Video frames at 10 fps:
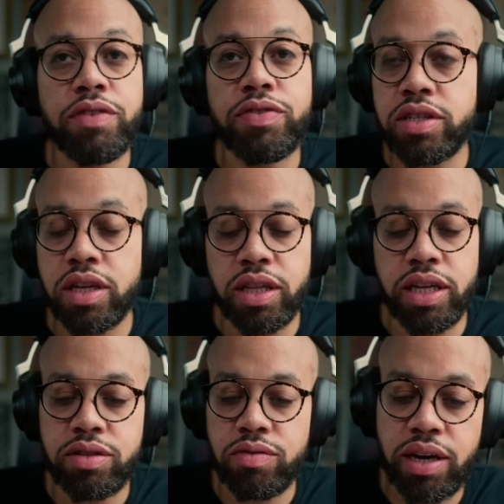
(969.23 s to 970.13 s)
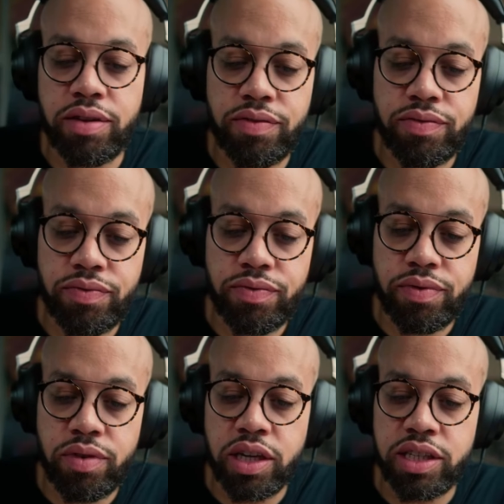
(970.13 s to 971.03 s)
if there's a glitch, right,
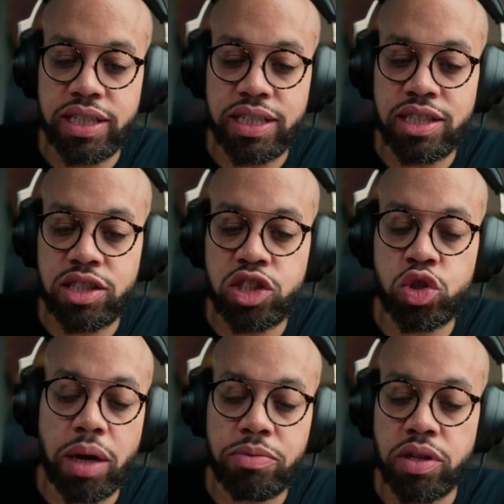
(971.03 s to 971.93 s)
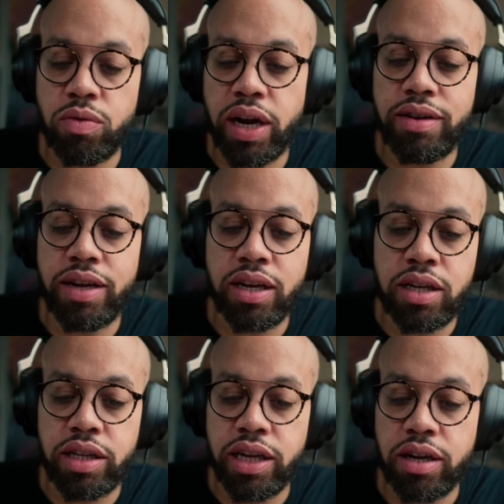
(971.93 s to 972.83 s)
you can just swipe to the right and
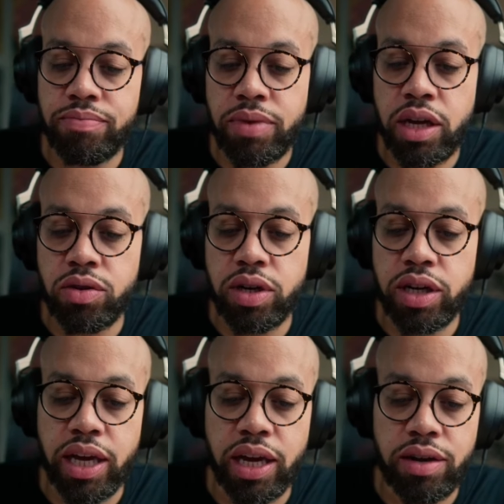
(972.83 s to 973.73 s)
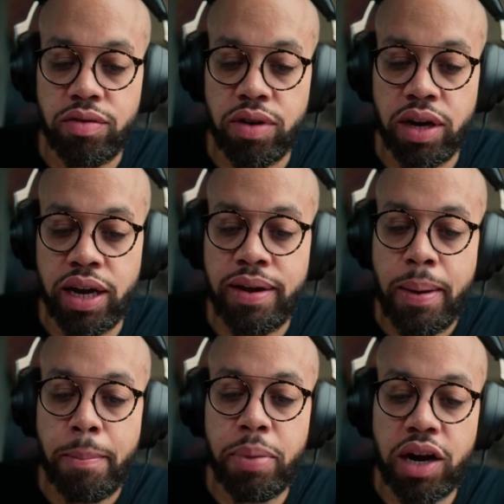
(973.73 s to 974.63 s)
clear and do it again, right?
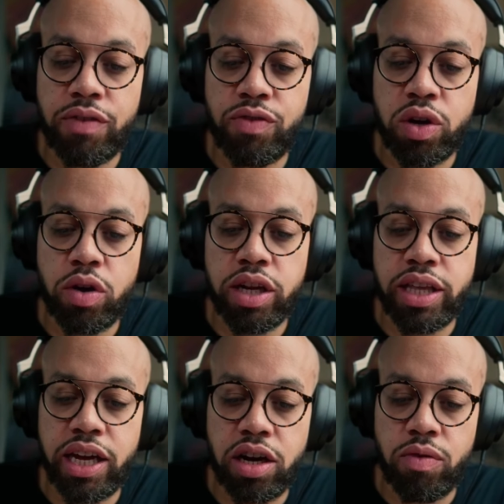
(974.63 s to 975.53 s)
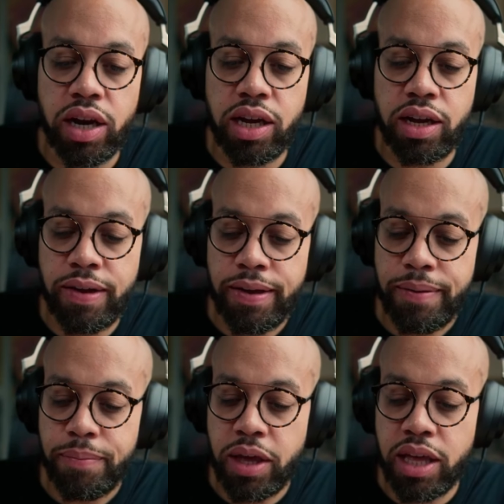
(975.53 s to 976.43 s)
But I've recorded that in already,
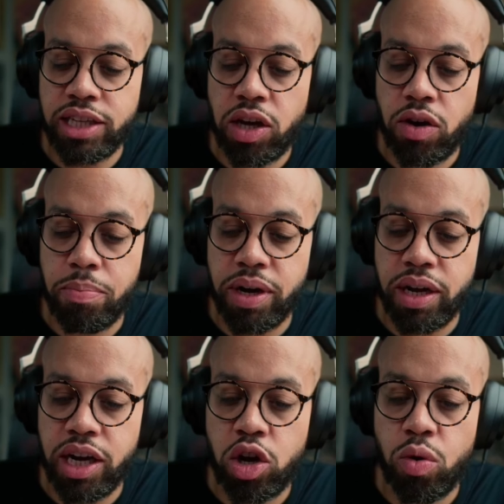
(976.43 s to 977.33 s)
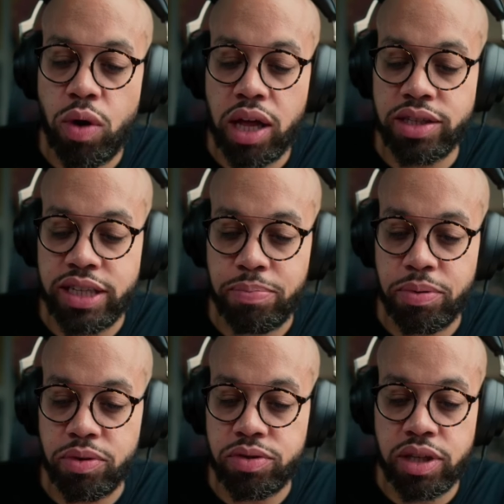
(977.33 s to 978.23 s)
and that's how I bring it in Koala
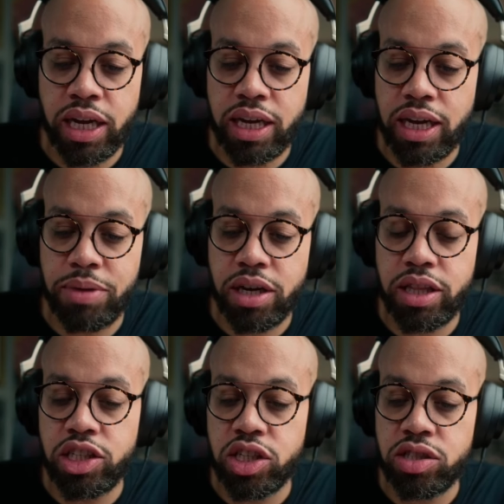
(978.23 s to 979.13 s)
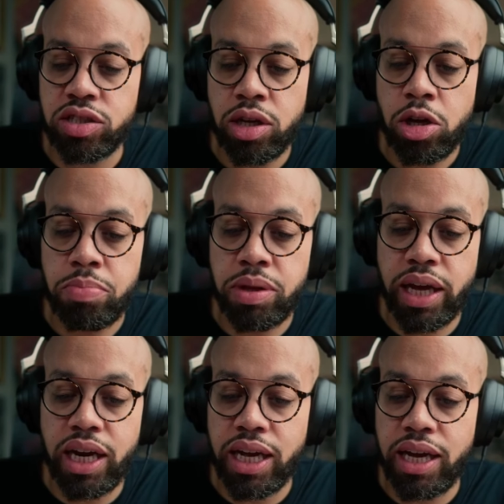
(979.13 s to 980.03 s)
samples. Like I'm literally just
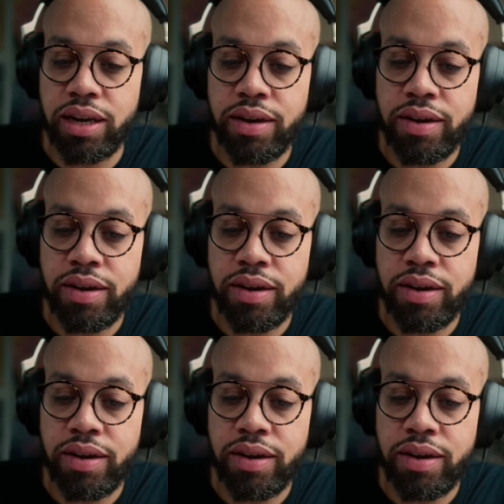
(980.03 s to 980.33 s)
playing it in.